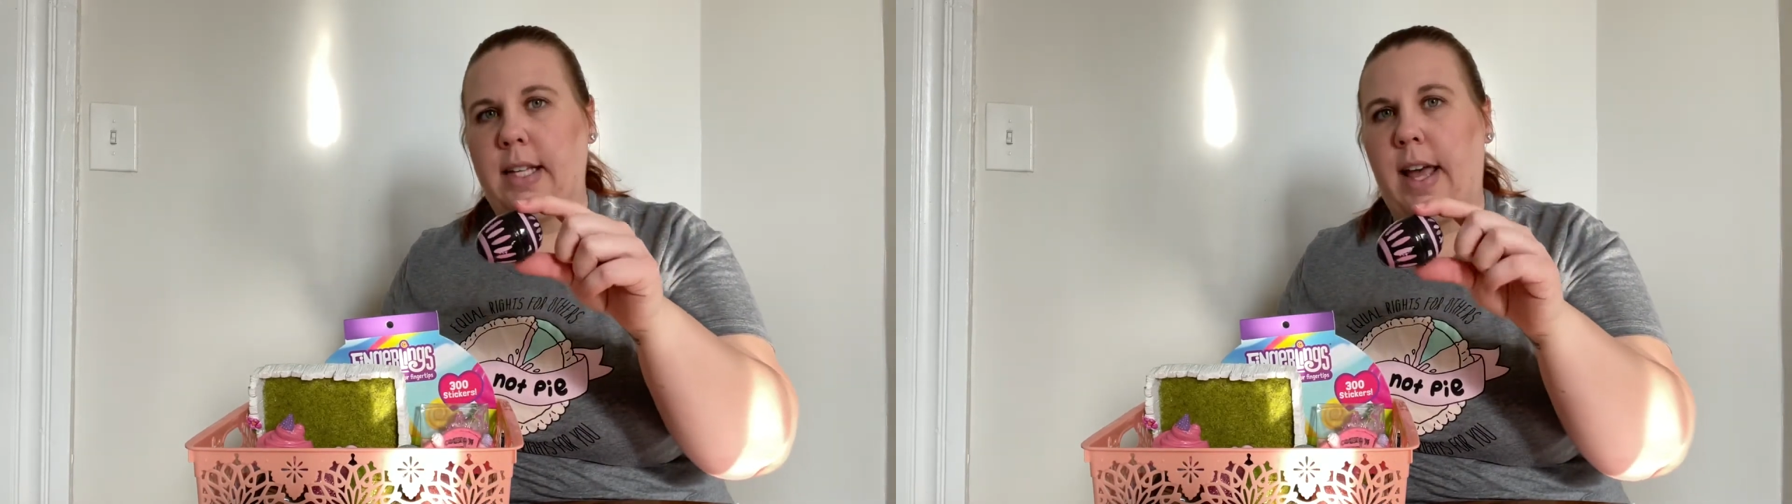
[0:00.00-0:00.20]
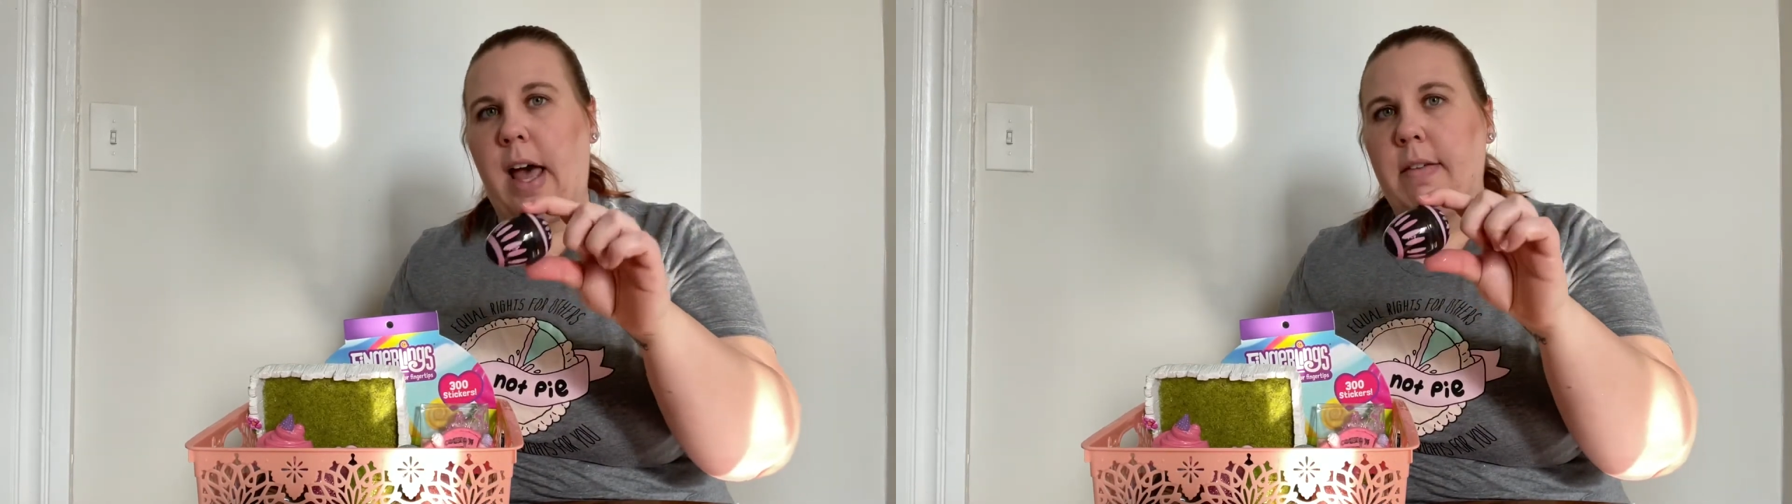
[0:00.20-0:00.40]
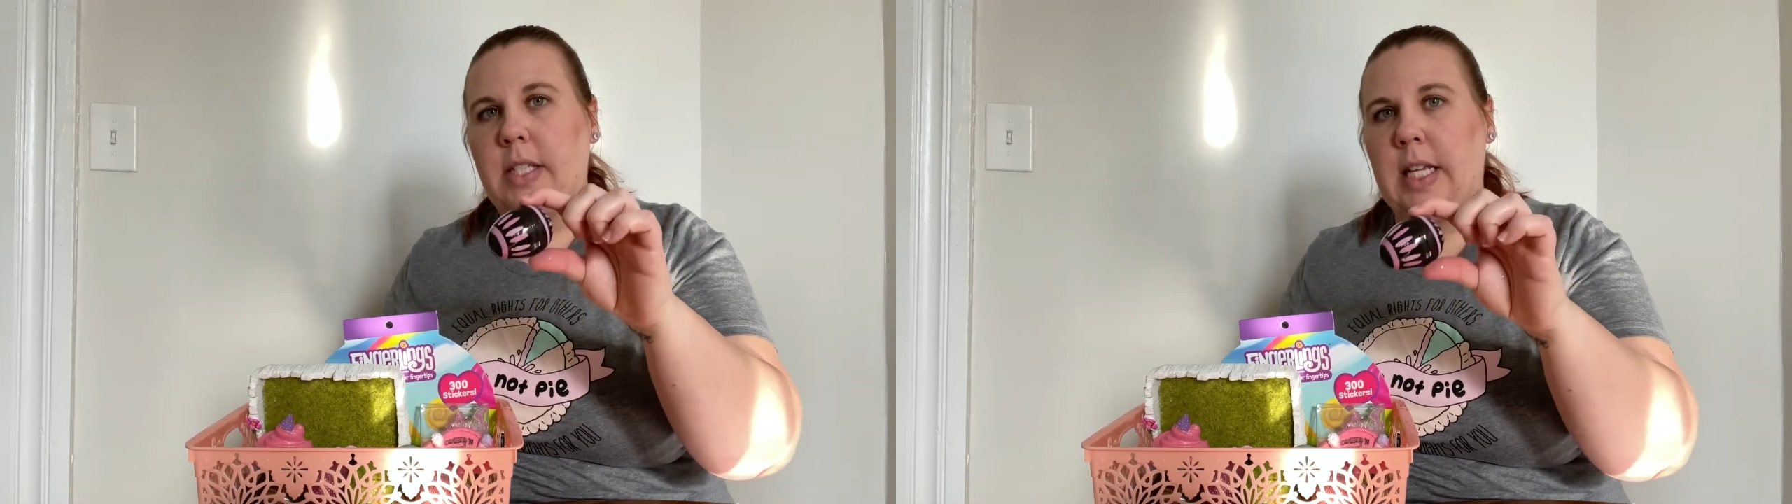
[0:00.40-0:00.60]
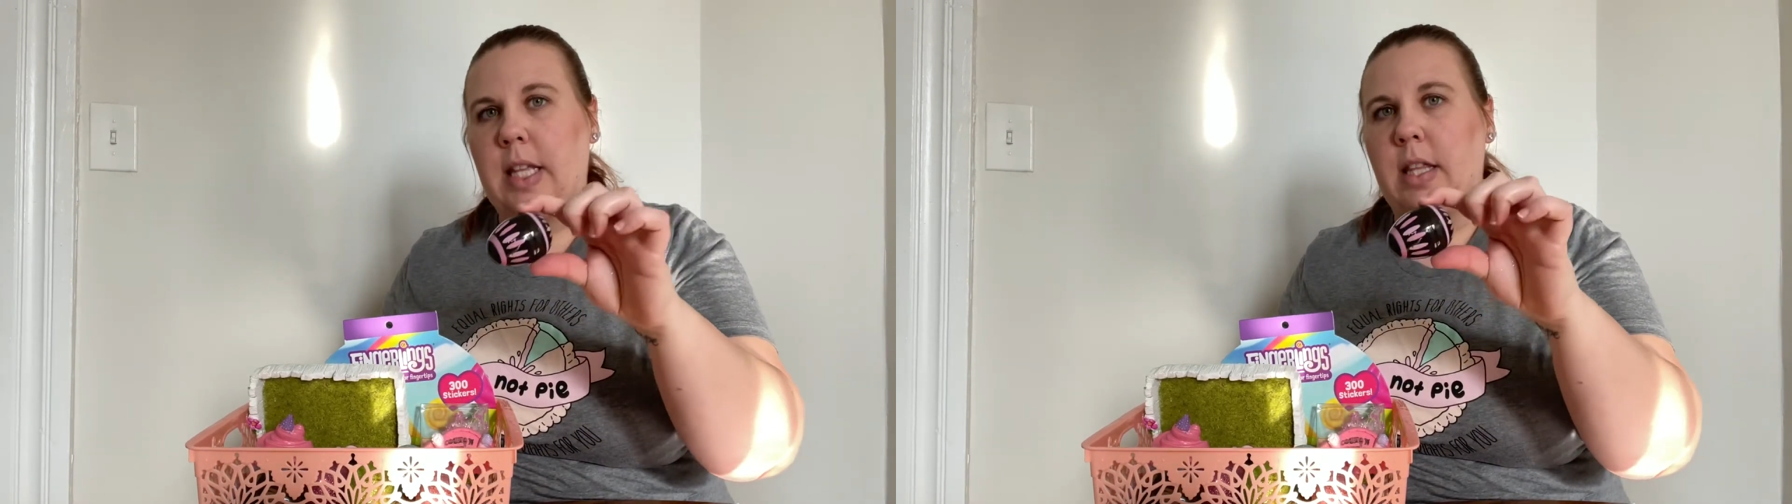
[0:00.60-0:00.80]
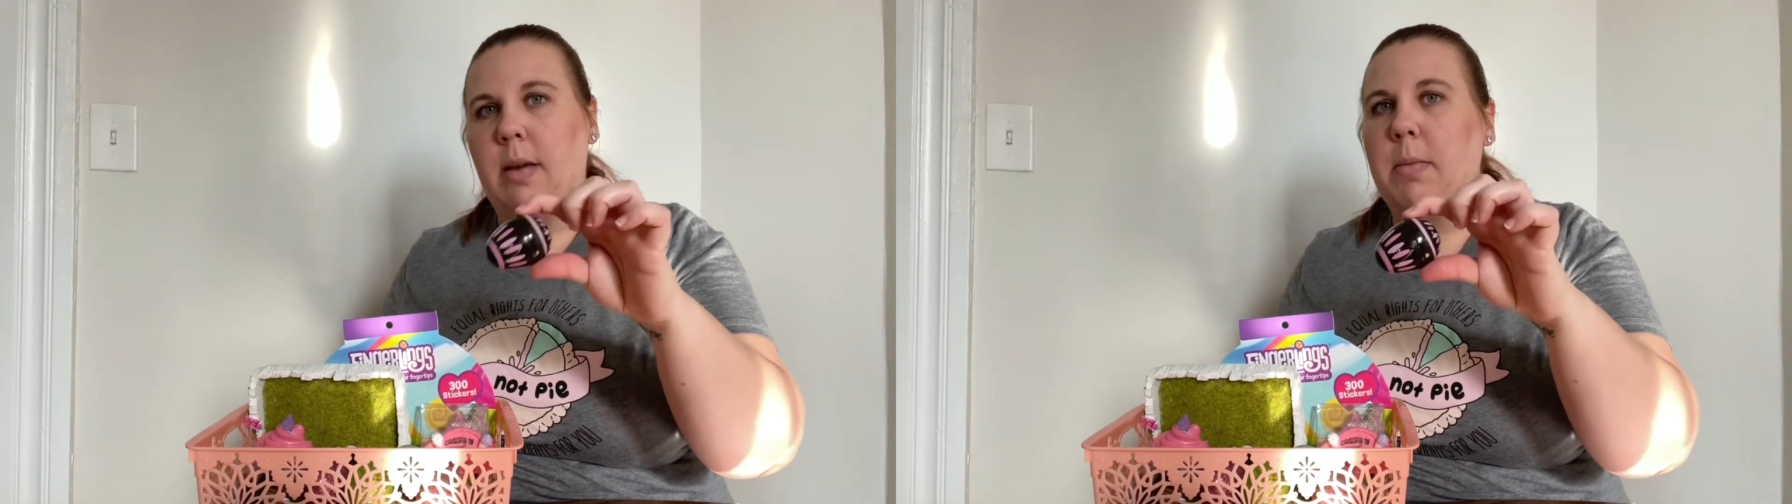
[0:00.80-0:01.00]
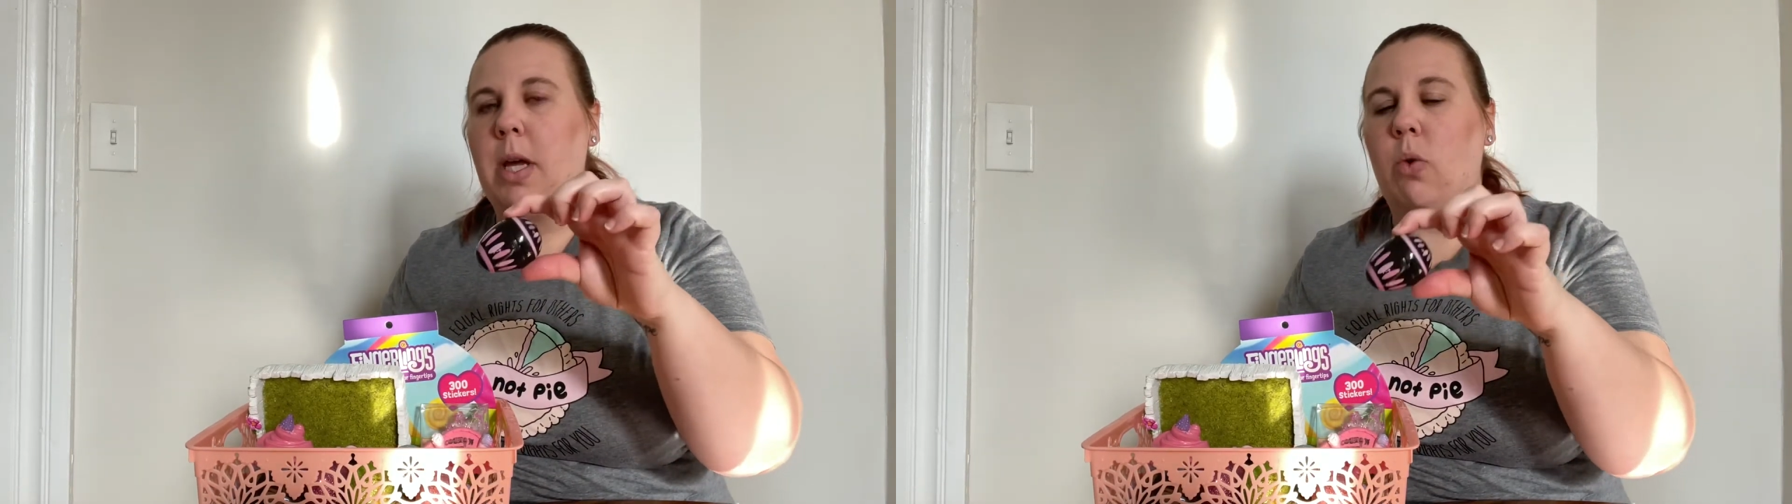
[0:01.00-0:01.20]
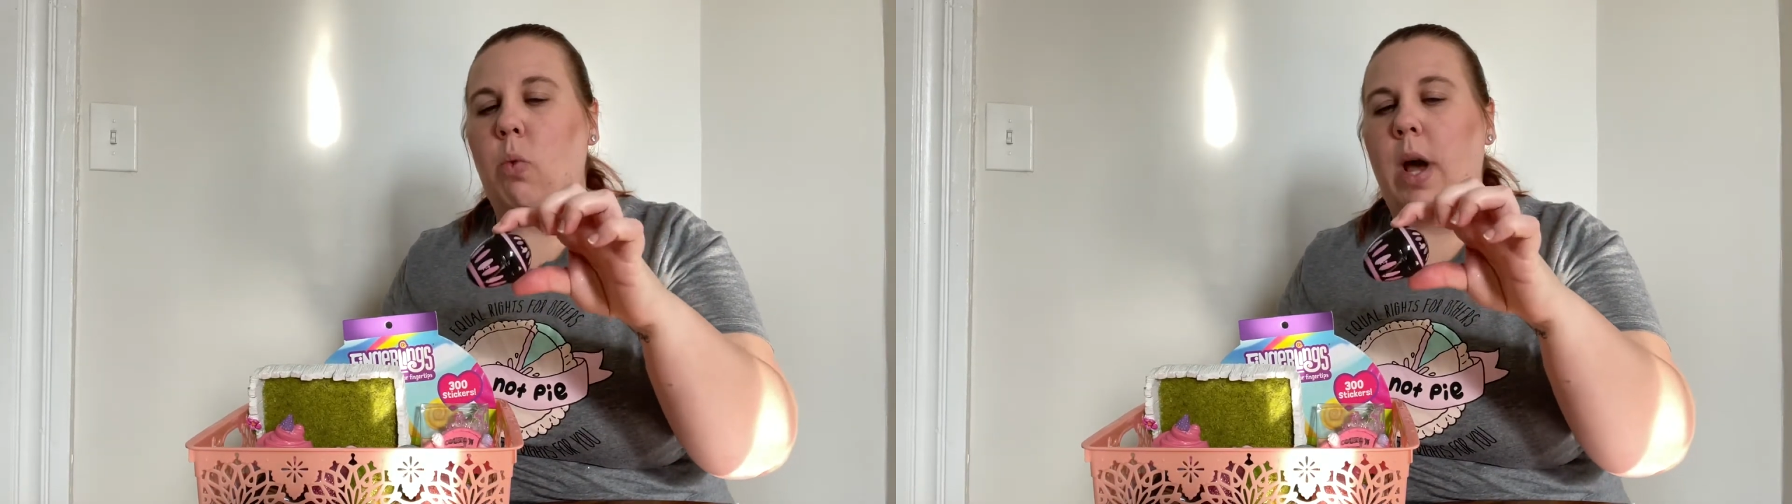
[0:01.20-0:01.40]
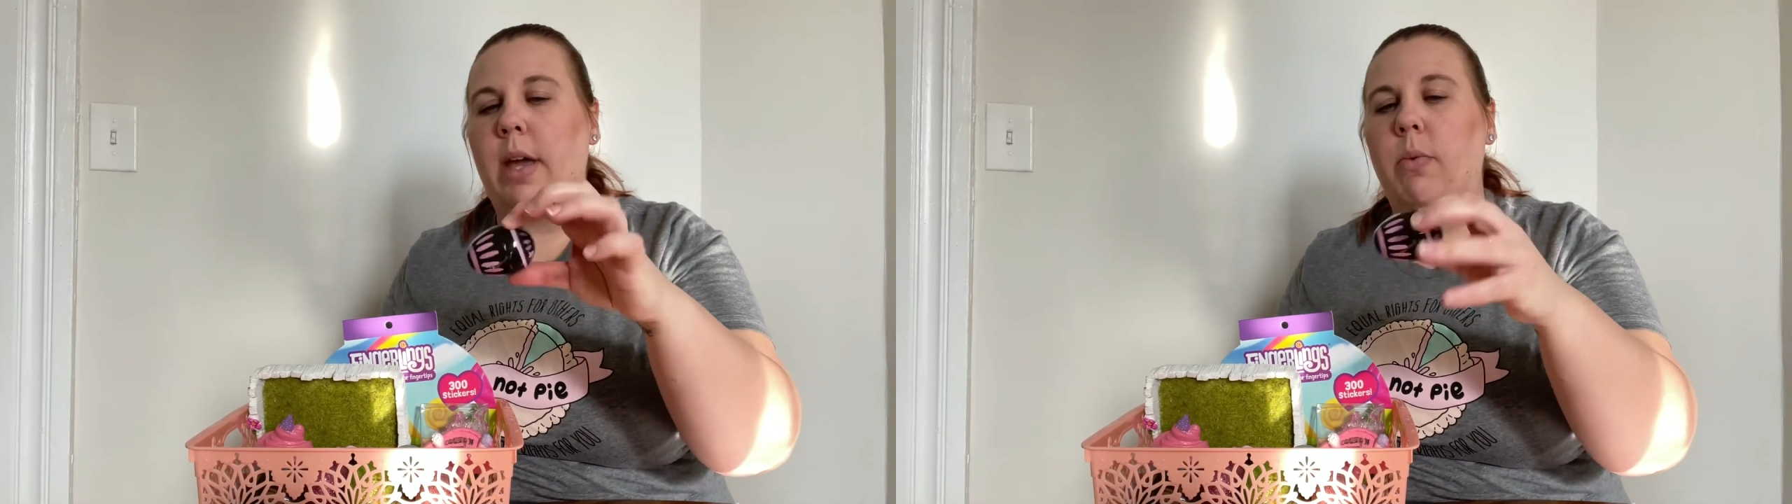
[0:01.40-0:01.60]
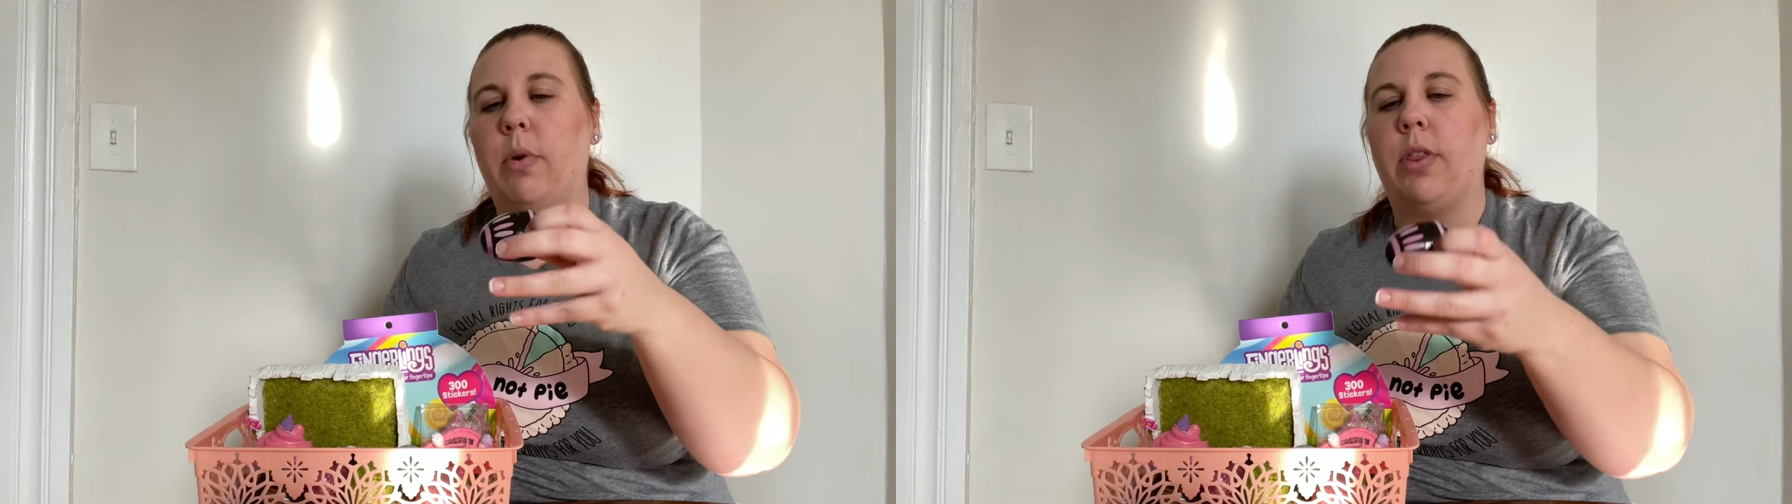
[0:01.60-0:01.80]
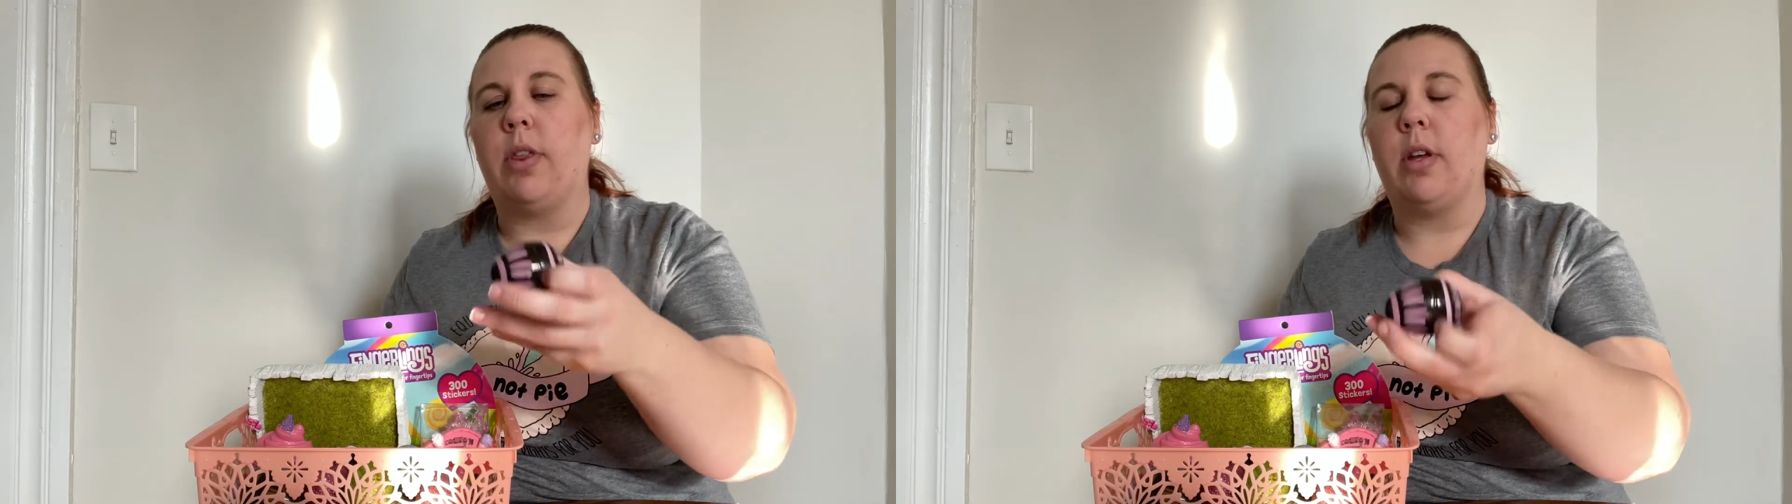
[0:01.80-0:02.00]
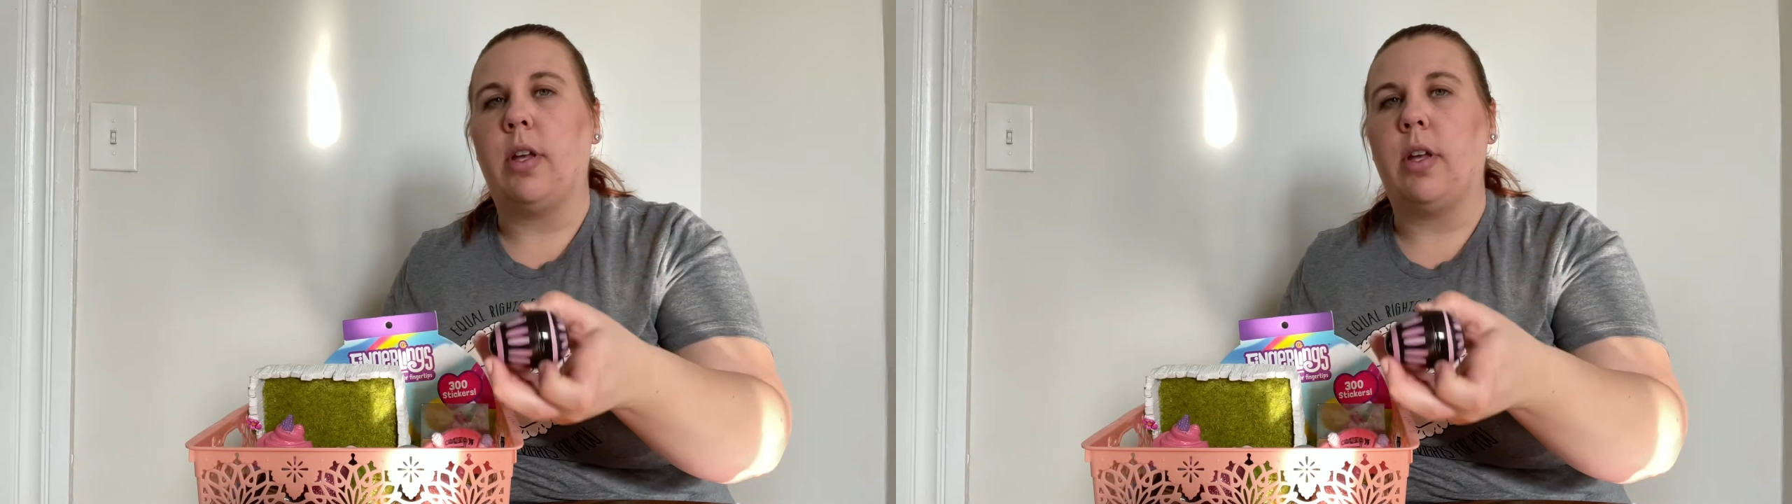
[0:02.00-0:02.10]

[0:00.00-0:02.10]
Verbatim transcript: I have seen them in white with the